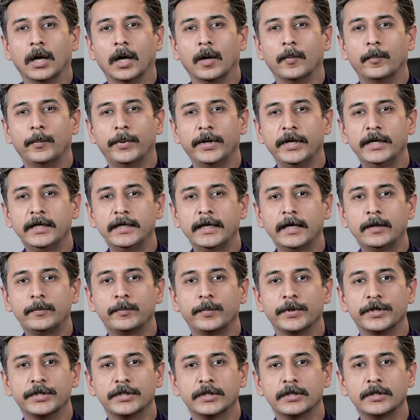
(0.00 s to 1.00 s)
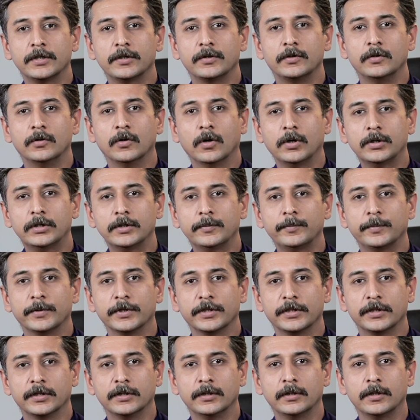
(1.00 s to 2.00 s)
A brain dead patient is not a
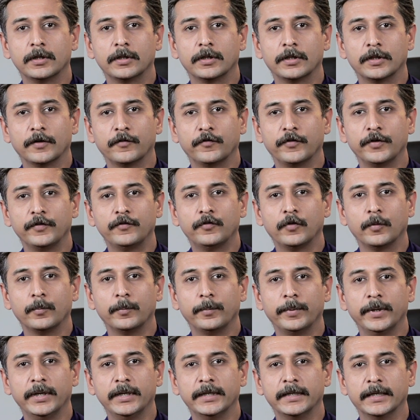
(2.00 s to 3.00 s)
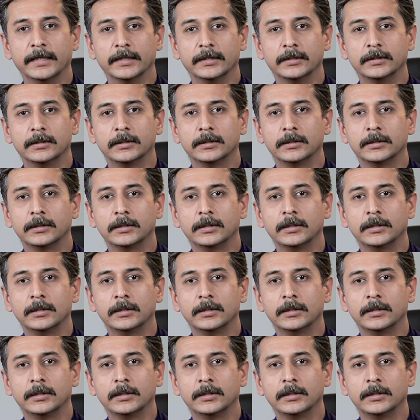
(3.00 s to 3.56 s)
person suffering from brain death.